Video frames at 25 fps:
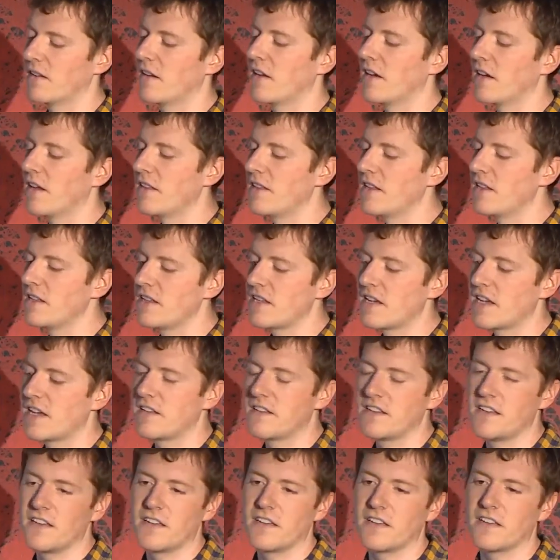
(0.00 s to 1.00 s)
Uh, and then the
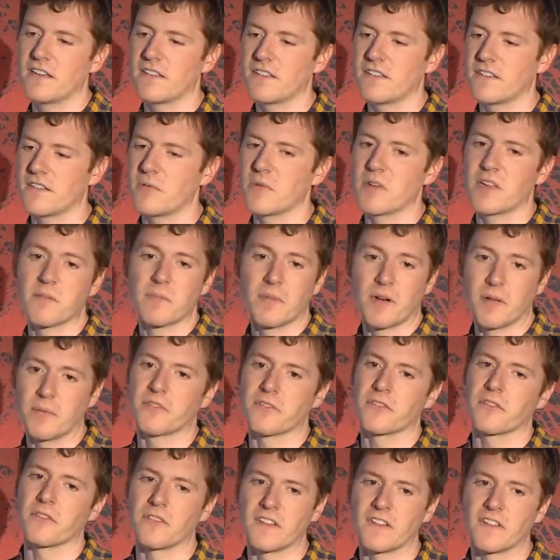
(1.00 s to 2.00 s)
idea is that we can
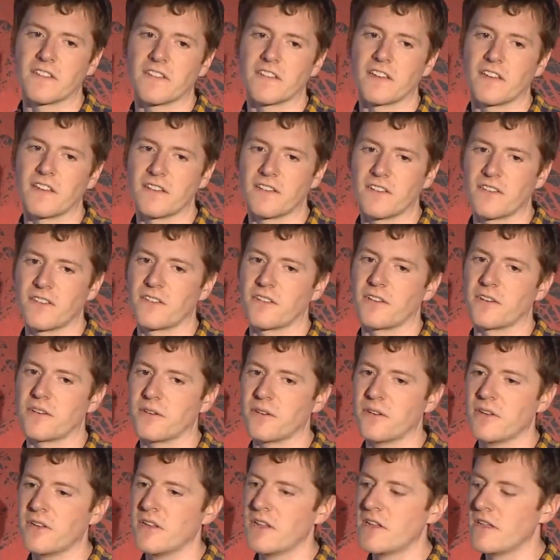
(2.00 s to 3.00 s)
publish those insights. So
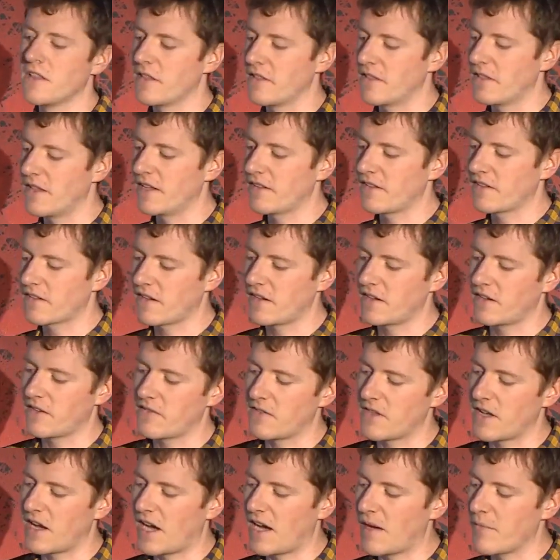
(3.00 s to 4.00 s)
that's kind of
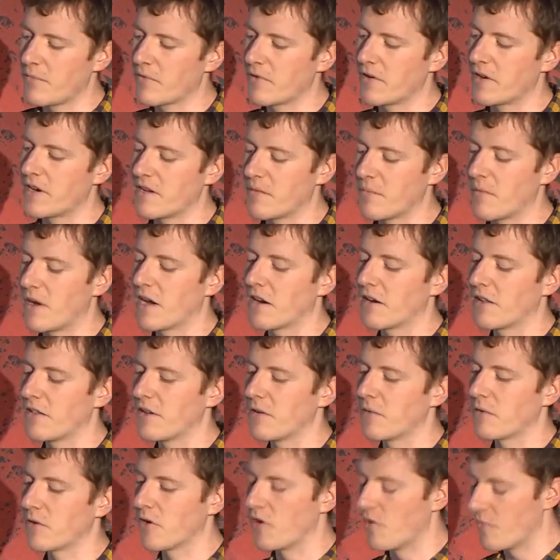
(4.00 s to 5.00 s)
the operating model
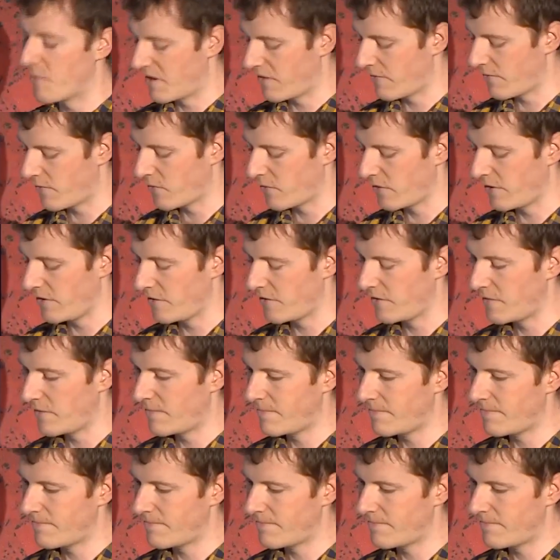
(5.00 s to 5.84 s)
that we're hoping for here.